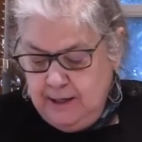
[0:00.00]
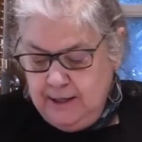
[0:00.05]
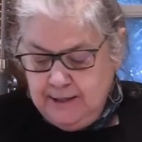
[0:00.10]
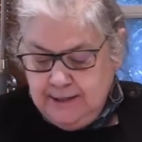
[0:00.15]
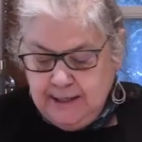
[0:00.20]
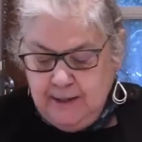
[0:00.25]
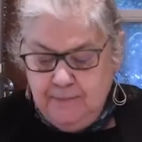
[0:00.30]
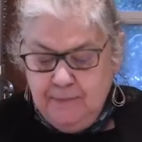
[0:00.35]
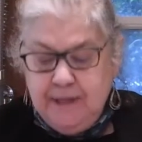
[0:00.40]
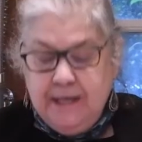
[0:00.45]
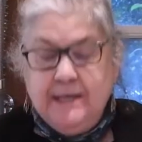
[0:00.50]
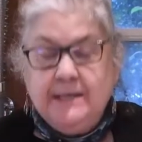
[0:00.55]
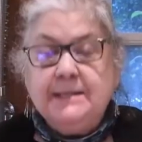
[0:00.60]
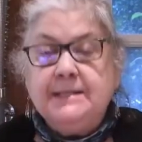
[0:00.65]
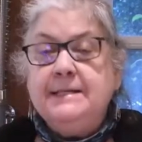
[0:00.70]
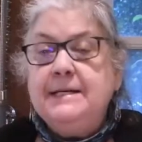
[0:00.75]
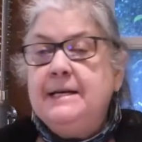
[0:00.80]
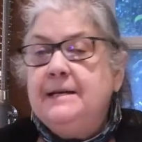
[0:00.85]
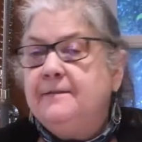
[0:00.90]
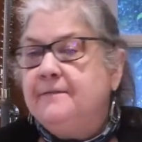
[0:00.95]
some things
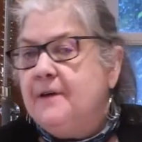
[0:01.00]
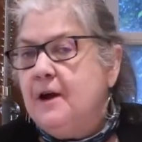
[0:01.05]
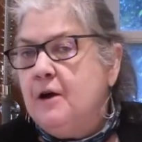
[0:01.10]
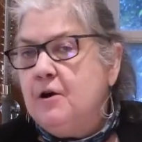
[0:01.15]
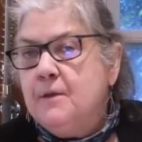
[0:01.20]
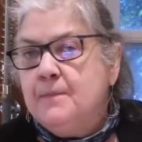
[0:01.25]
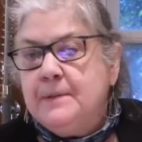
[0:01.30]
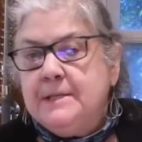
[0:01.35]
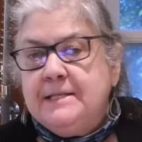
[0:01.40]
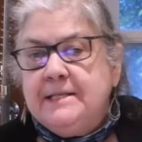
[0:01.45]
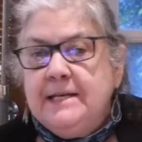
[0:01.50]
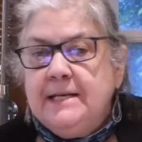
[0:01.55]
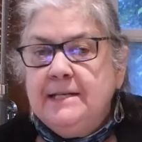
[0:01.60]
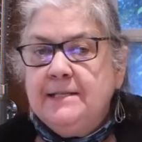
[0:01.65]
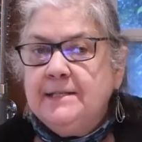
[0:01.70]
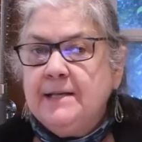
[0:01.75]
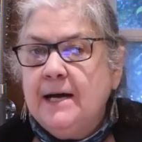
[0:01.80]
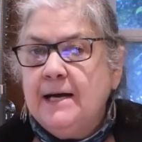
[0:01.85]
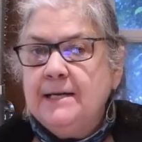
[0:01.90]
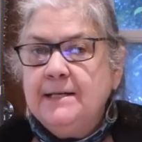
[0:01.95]
need very petite
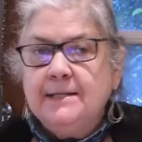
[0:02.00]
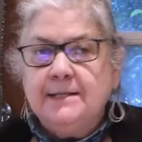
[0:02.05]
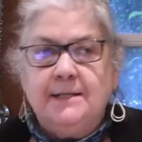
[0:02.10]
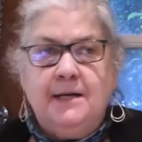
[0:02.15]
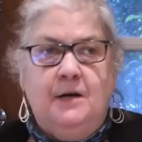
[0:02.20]
dice,